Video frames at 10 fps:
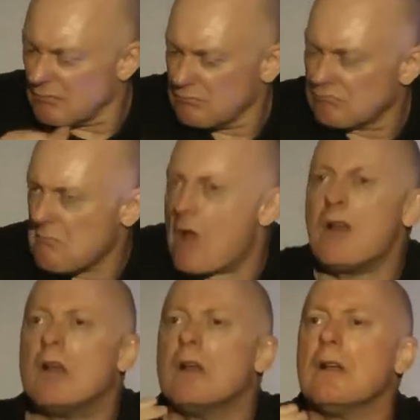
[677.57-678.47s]
Someone else
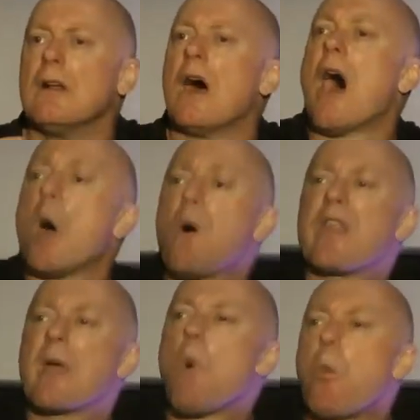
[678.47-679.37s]
will come open the door for
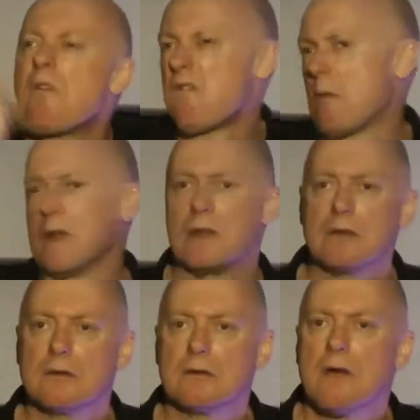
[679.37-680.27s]
me. Someone else will
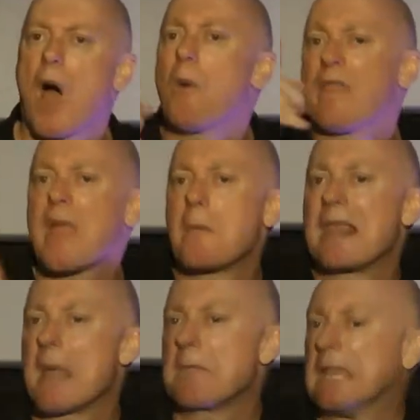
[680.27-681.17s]
let me in.
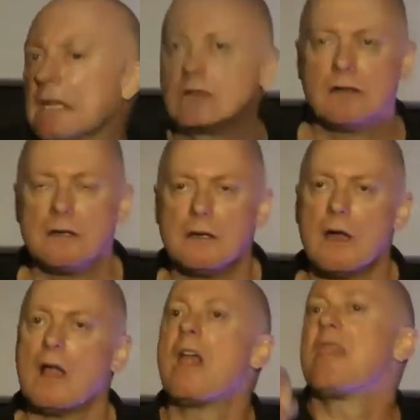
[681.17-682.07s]
Someone else
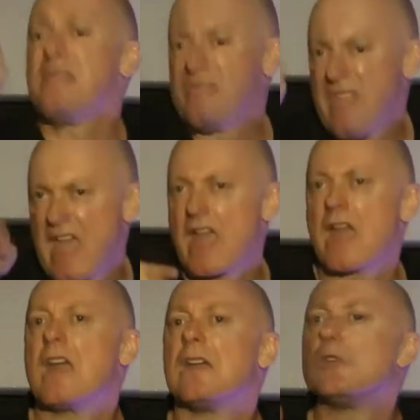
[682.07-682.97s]
will do something for
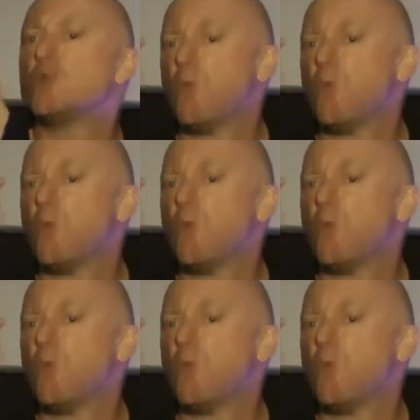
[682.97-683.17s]
me.